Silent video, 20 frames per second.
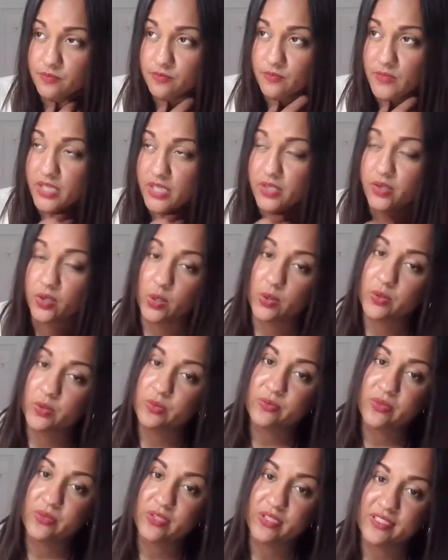In your own
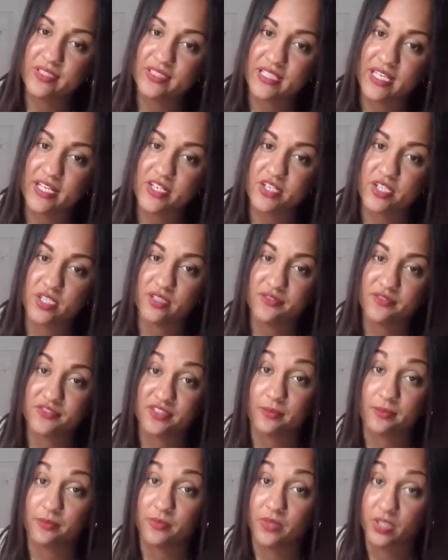realization of
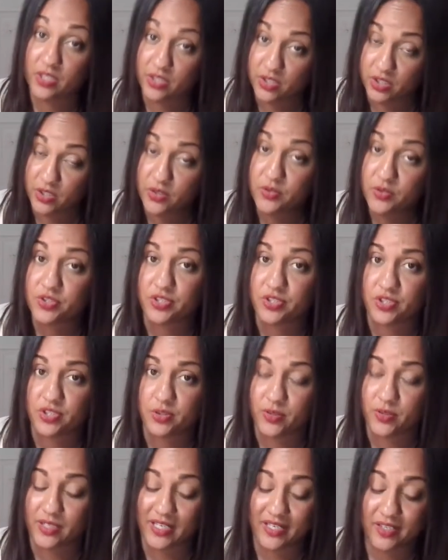something you should
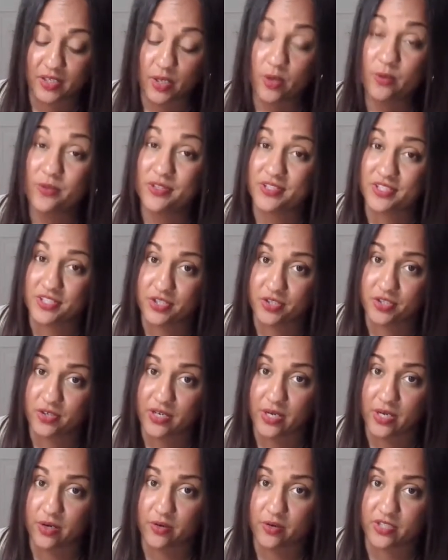do. And I know this is your
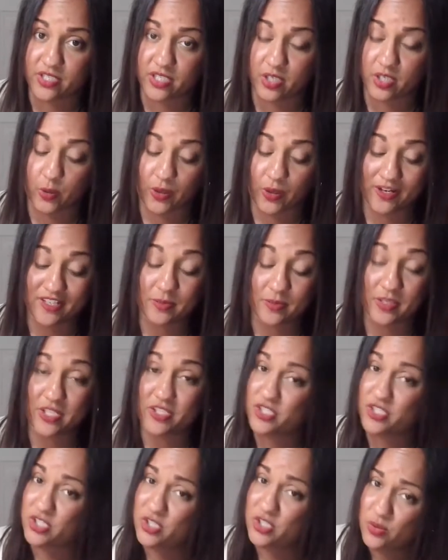energy, Aquarius,
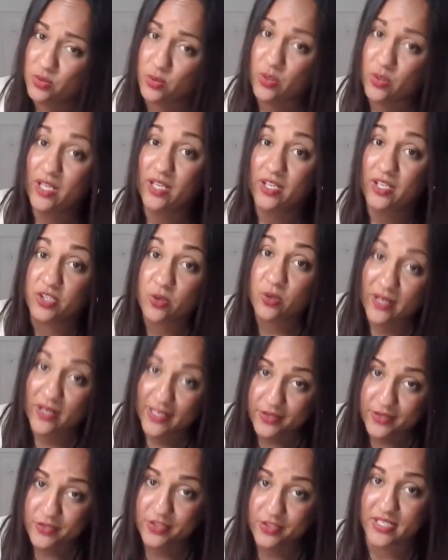because your
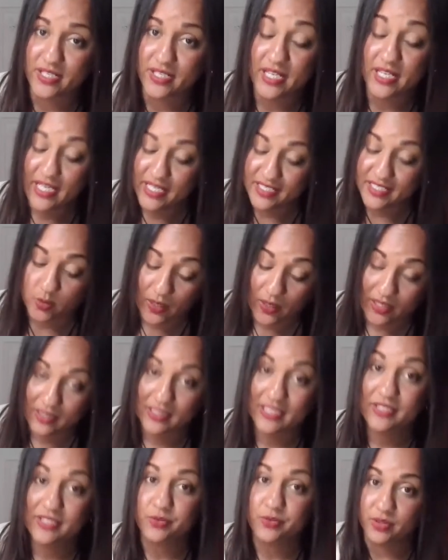energy is quite
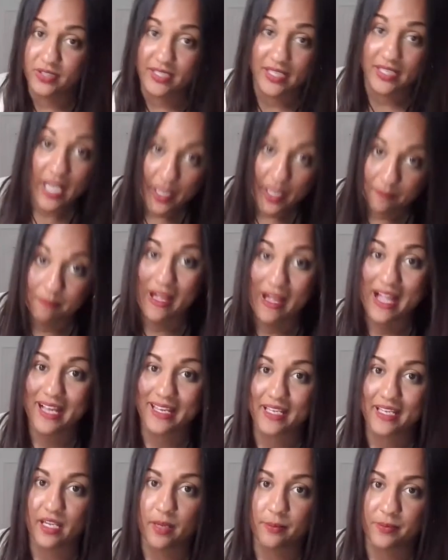literally
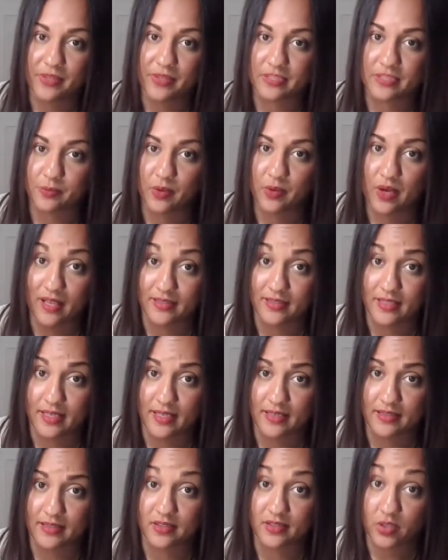backing up this
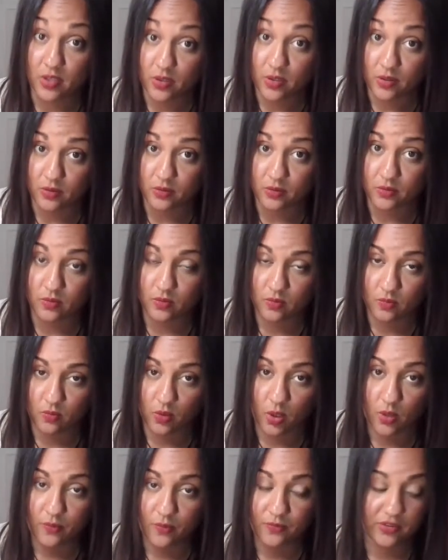process. So
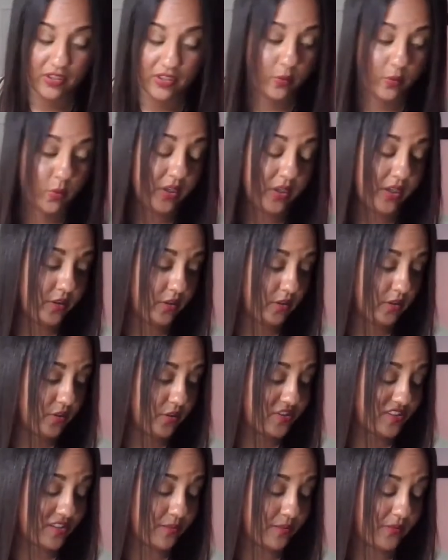hopefully we're here to learn
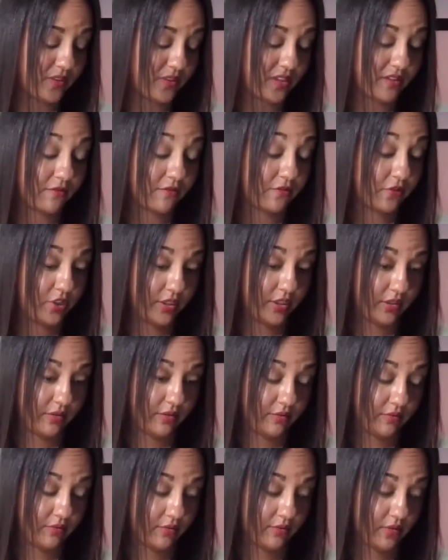something for you.